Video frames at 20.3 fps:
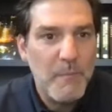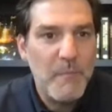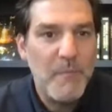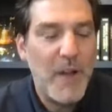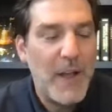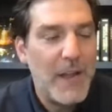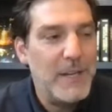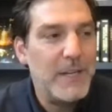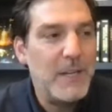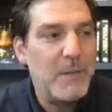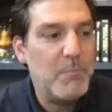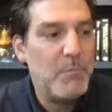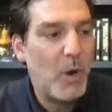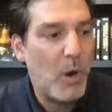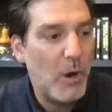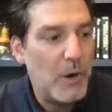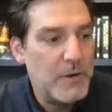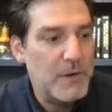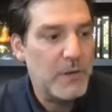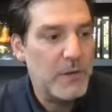finding
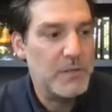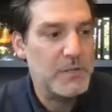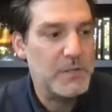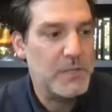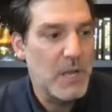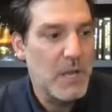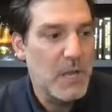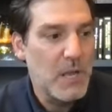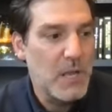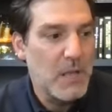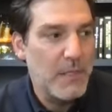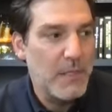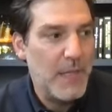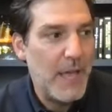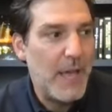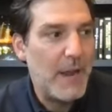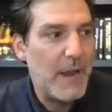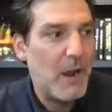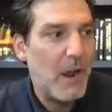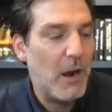partners
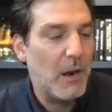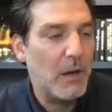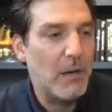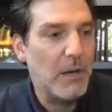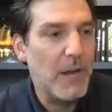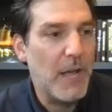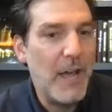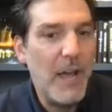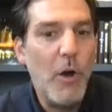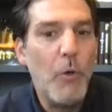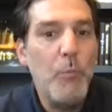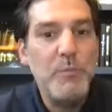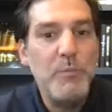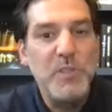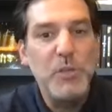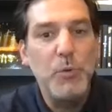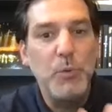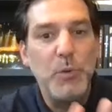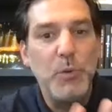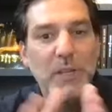that are going to help
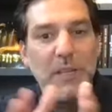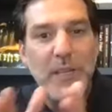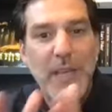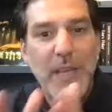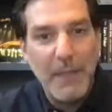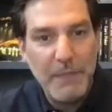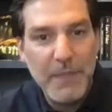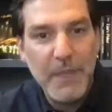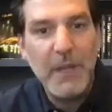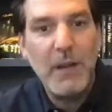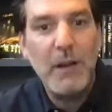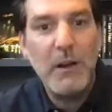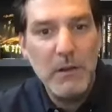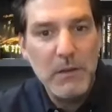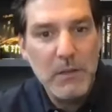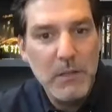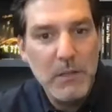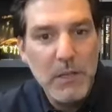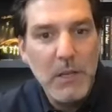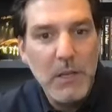you get
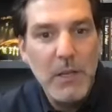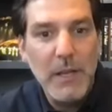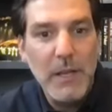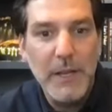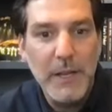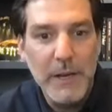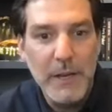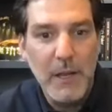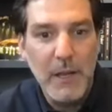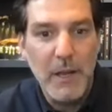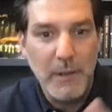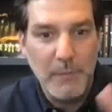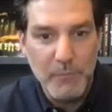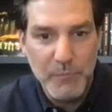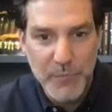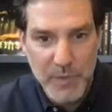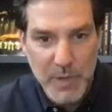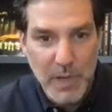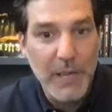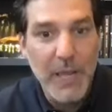there in
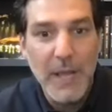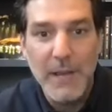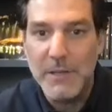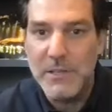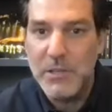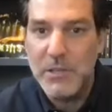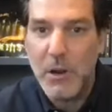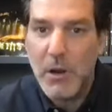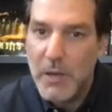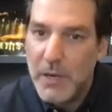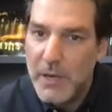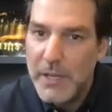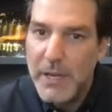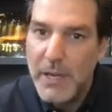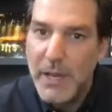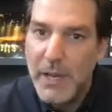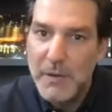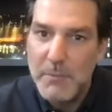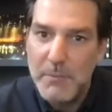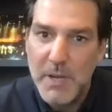again,
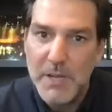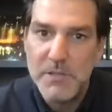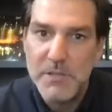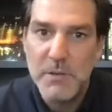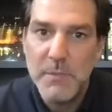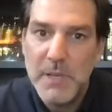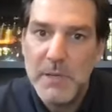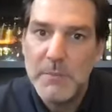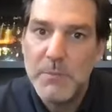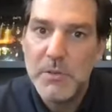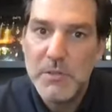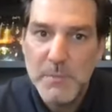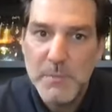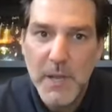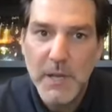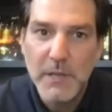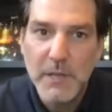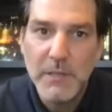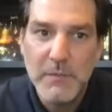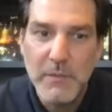targeting and measurement
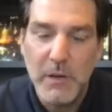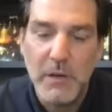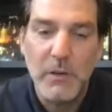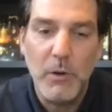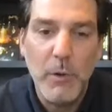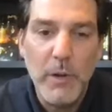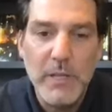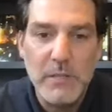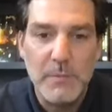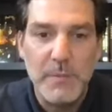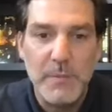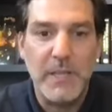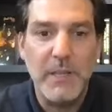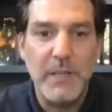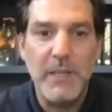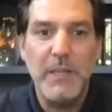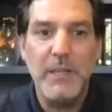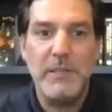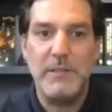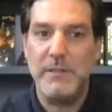perspective are going to be
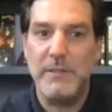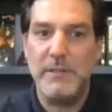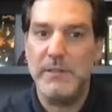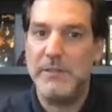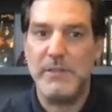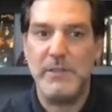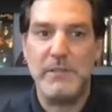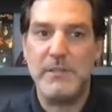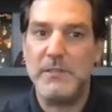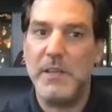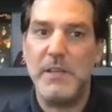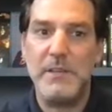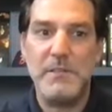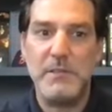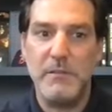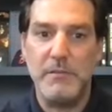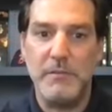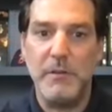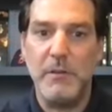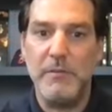key to the success
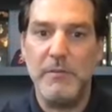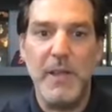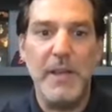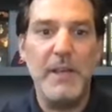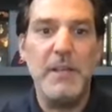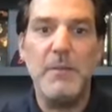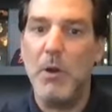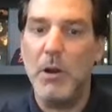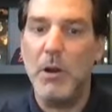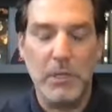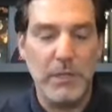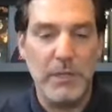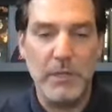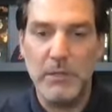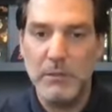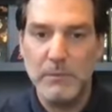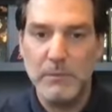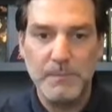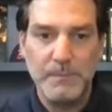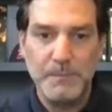of any marketer.